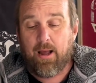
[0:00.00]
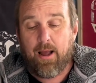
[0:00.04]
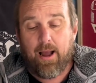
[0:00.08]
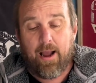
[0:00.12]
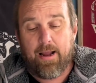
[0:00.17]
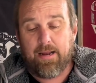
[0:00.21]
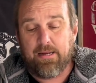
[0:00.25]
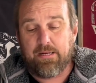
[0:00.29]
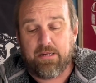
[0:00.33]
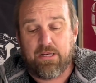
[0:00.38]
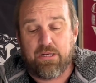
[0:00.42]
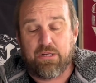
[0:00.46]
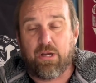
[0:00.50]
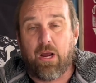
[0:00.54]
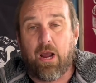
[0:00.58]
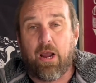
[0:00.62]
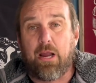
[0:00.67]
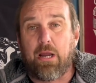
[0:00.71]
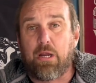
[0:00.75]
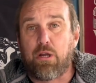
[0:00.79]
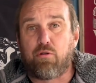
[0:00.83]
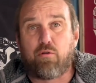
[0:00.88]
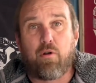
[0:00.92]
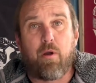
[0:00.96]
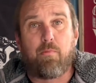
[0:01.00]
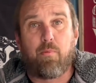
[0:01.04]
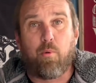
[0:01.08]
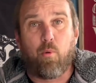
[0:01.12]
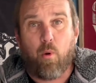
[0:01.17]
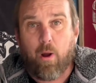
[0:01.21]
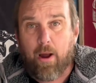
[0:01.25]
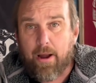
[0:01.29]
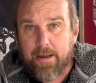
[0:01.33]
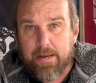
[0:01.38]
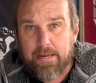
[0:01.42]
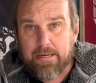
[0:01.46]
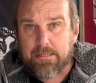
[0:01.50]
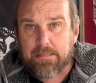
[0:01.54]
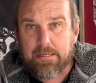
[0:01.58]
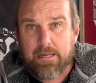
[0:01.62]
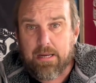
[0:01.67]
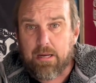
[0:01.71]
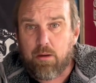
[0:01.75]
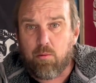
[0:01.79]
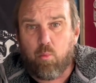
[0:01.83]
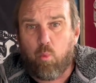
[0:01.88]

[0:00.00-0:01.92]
Hazy Jane, Triple Hazy,